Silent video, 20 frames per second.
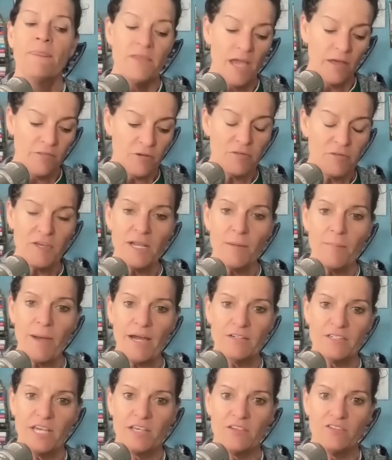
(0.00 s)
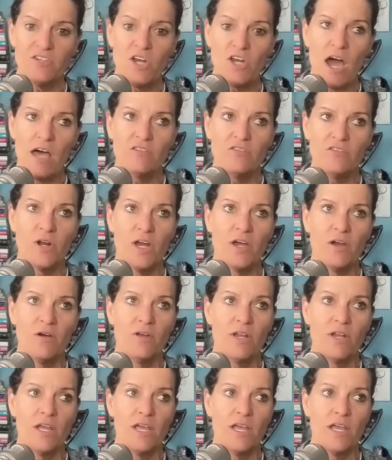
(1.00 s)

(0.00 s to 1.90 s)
The other thing about testosterone,